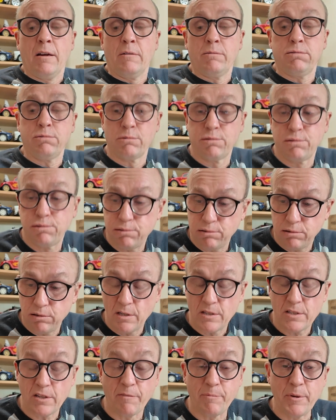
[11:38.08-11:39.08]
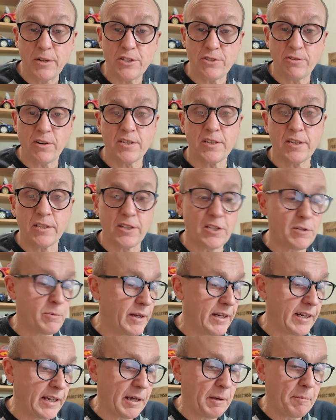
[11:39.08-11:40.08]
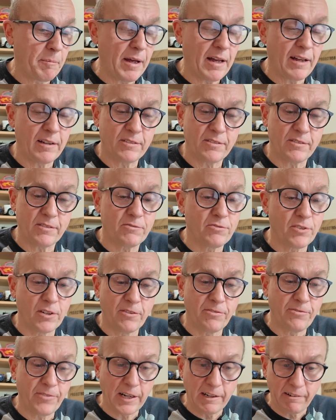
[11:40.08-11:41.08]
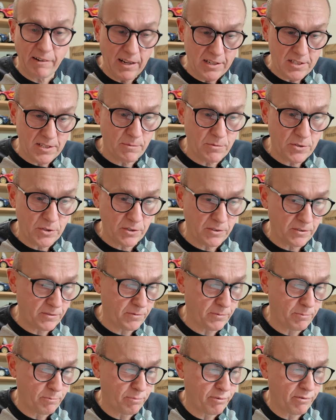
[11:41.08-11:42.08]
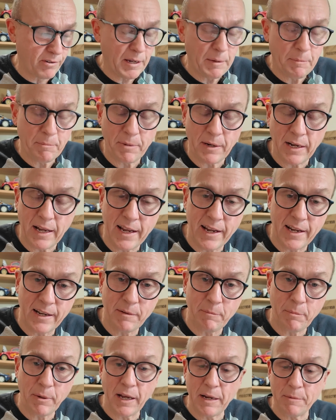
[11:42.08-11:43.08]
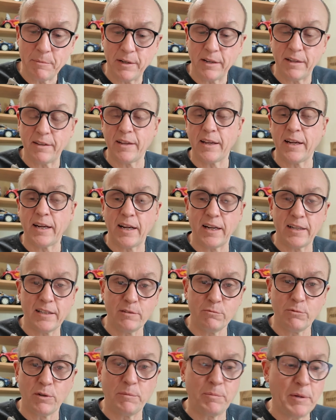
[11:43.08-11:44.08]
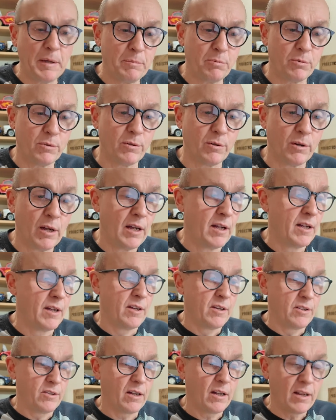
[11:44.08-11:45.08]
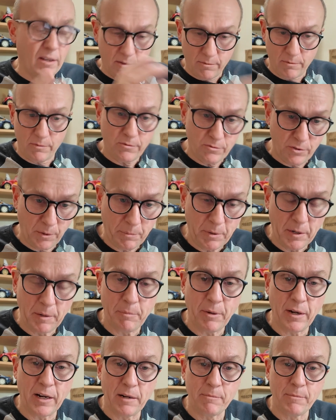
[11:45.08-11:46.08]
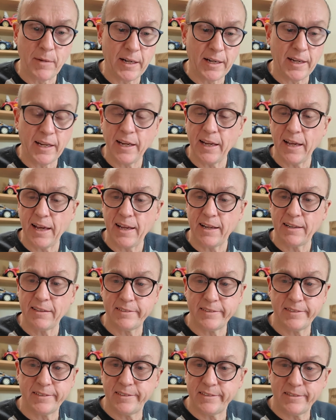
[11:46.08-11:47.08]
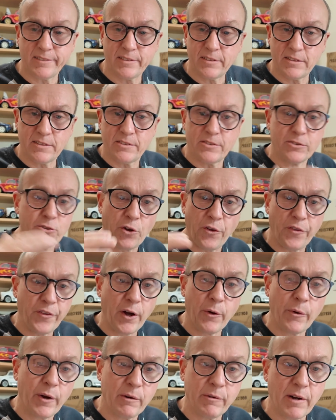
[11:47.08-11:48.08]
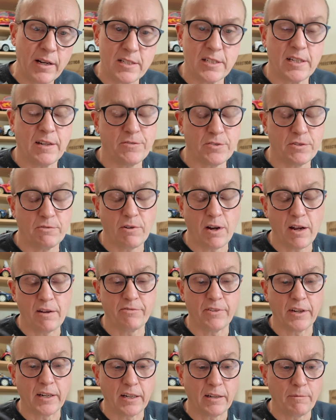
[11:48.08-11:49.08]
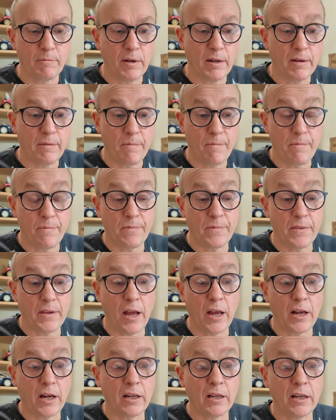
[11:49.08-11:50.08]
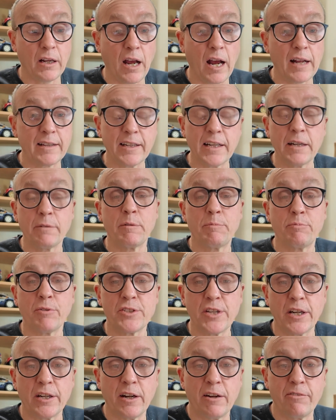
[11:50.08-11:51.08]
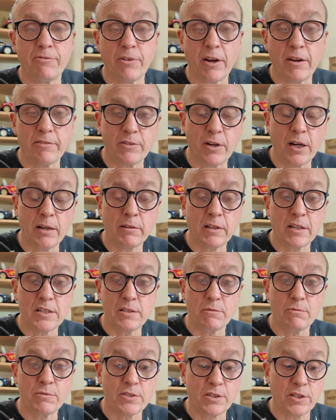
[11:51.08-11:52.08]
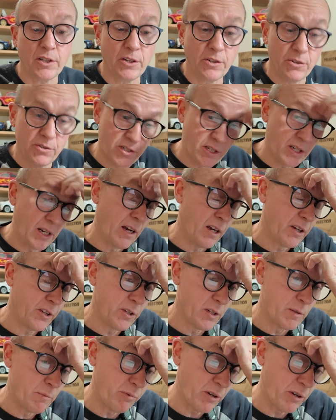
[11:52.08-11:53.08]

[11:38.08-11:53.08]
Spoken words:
Whew. So I've been stressing this week about trying to figure out some sort of pre-planned payment thing. I don't want people dropping a pile of money and not knowing when stuff's arriving. I did it with Project 959 because it was a huge